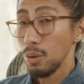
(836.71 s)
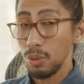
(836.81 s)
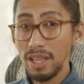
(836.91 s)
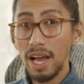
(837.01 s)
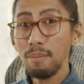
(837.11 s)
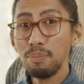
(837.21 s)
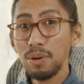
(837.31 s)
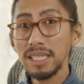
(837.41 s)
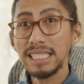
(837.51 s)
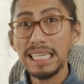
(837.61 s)
With the
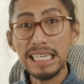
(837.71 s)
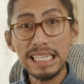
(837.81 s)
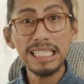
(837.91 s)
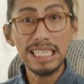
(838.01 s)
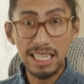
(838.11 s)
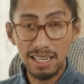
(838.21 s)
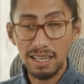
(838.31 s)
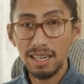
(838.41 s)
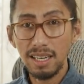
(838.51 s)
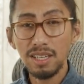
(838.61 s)
Empress, it is
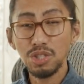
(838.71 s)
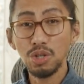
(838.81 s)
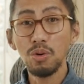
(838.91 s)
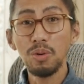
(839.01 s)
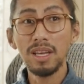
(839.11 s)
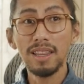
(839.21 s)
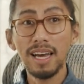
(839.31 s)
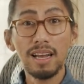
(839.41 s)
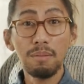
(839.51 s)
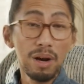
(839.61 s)
here. It is showing
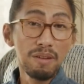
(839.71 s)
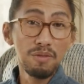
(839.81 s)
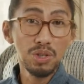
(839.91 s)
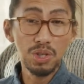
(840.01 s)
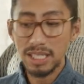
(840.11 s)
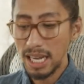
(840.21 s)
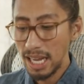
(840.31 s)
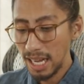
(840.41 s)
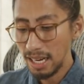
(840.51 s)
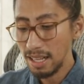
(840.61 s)
that a bright future is
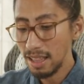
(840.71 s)
ahead.